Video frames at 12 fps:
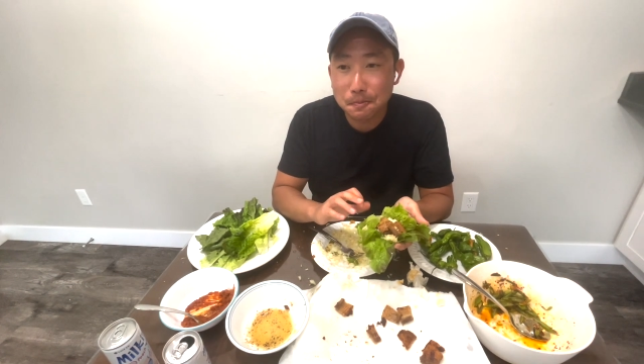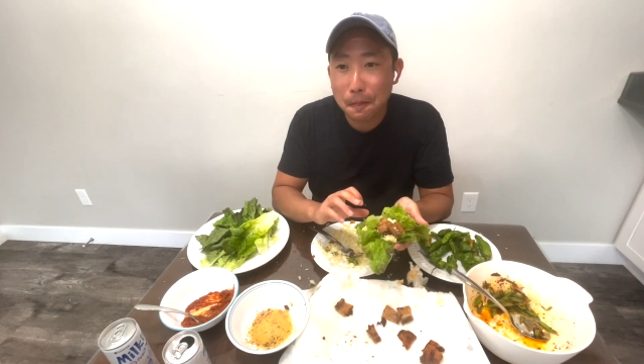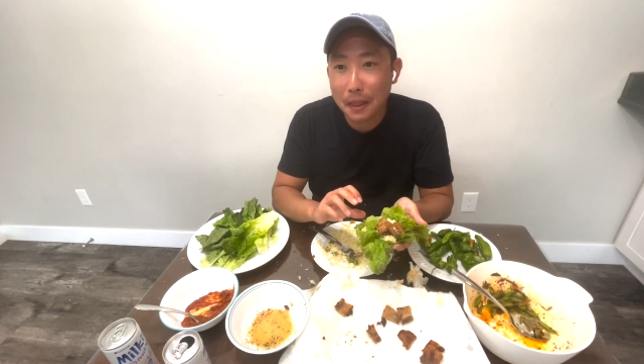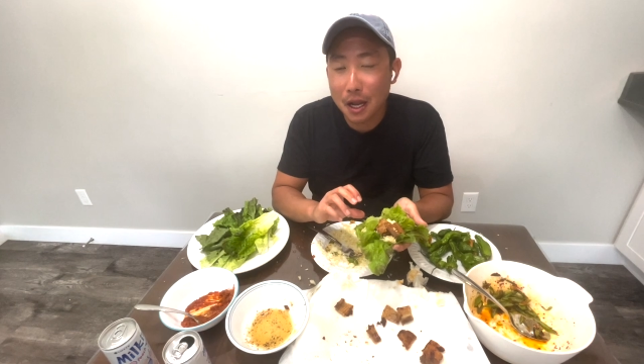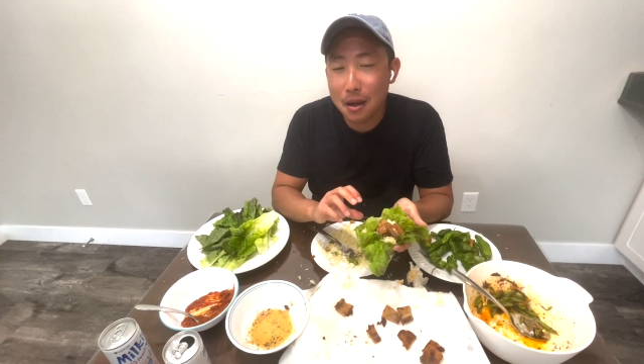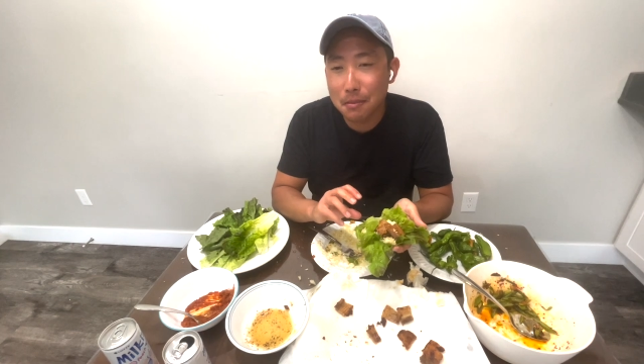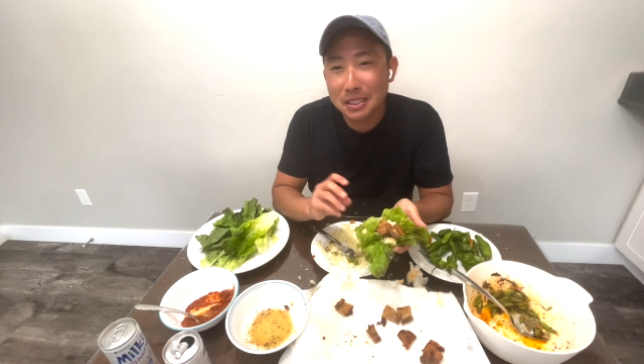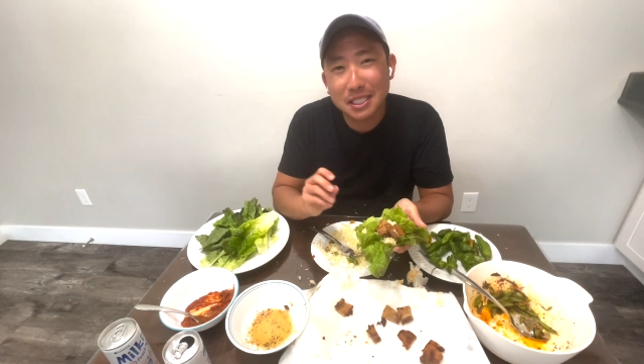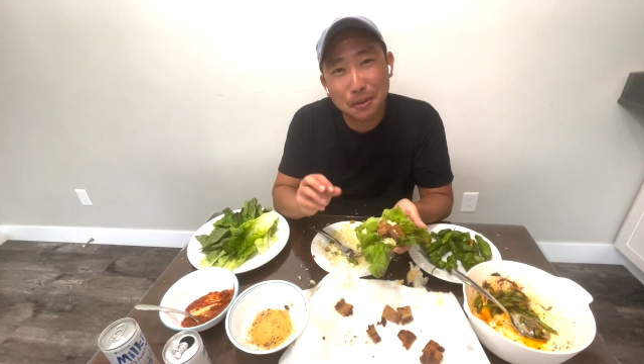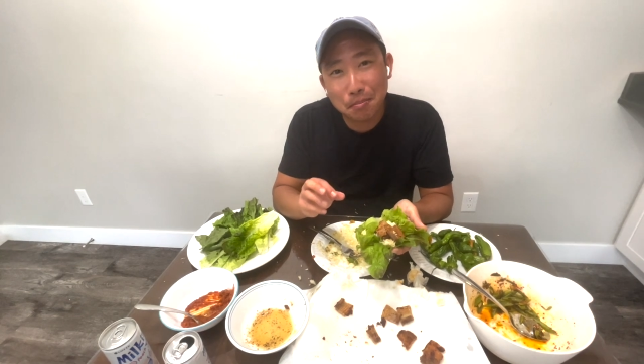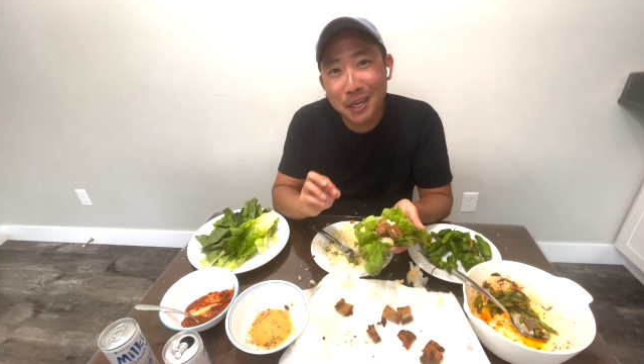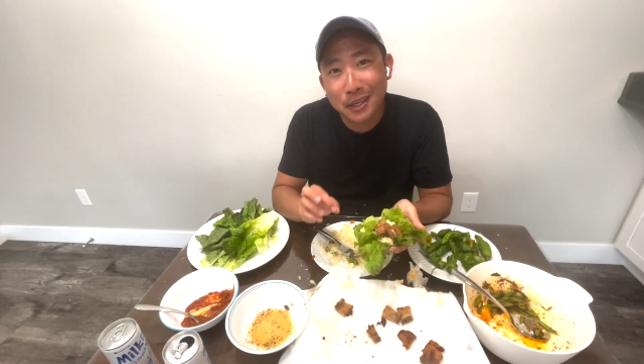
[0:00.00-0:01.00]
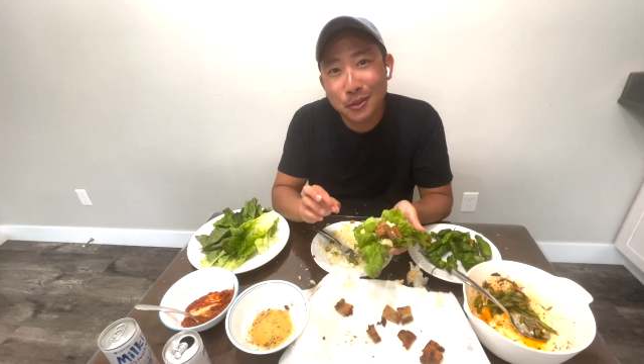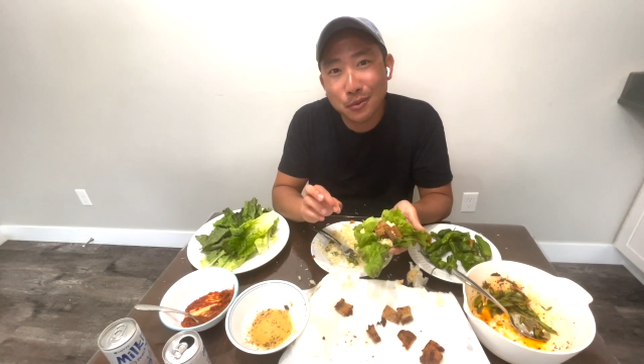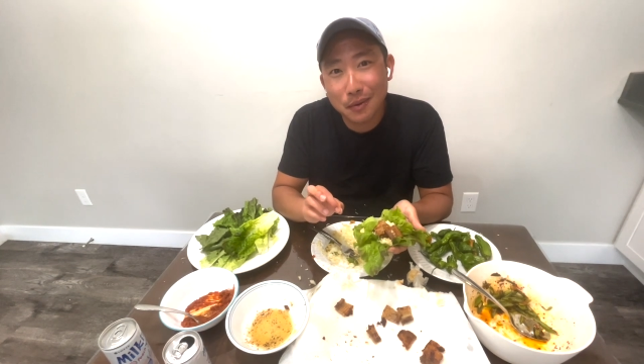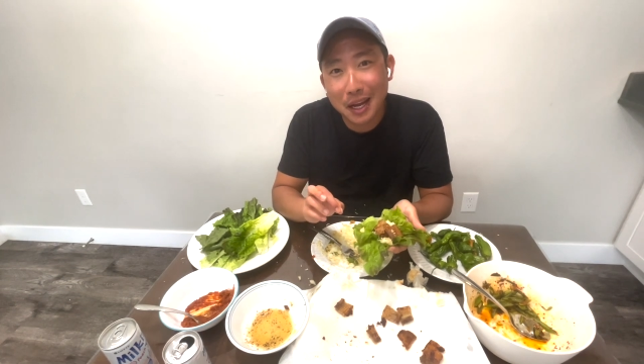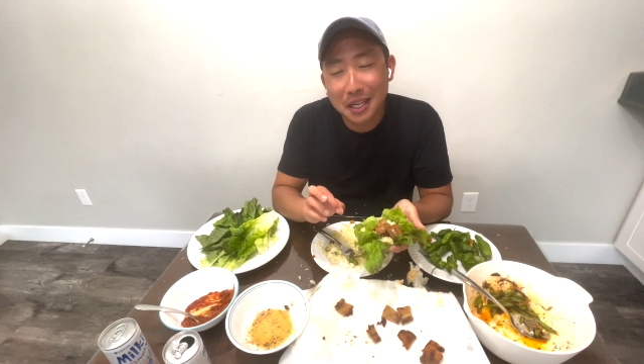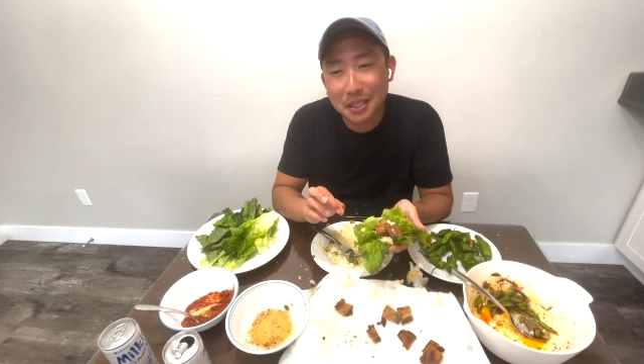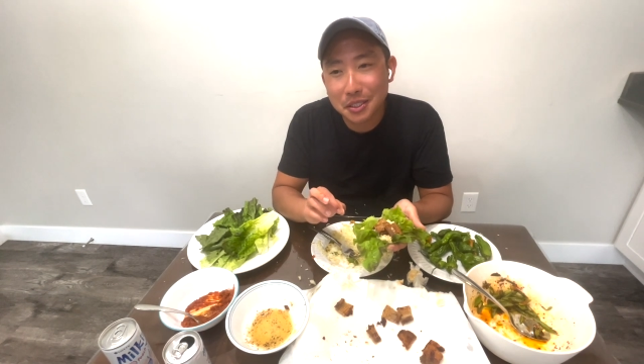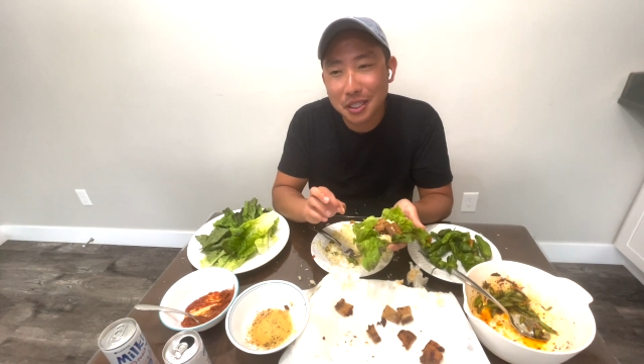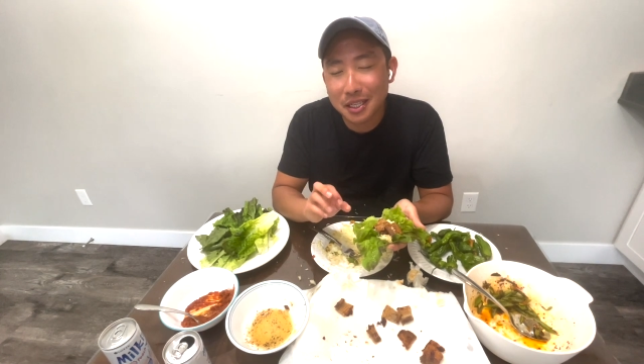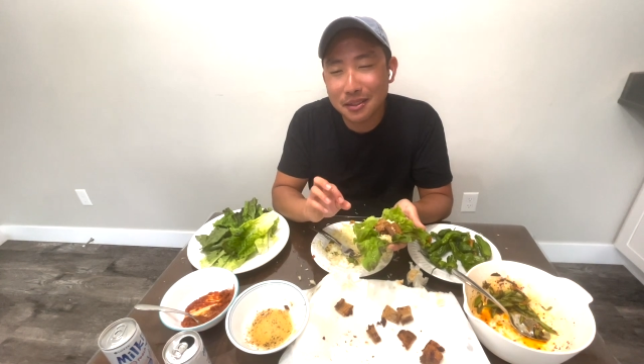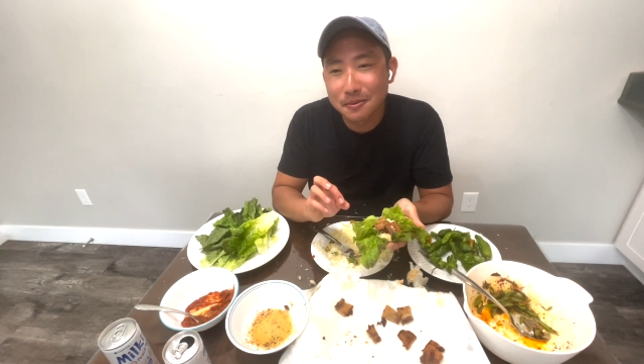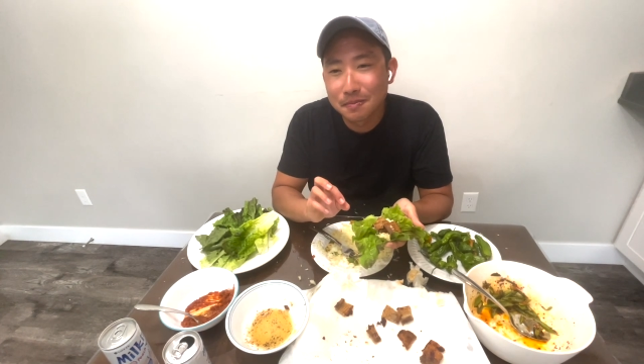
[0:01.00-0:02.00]
It's like pickled radish,
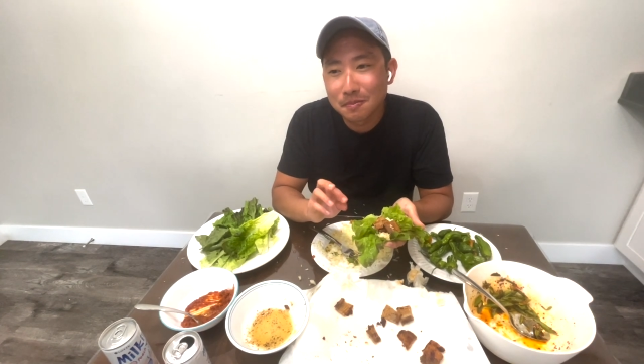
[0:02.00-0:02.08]
and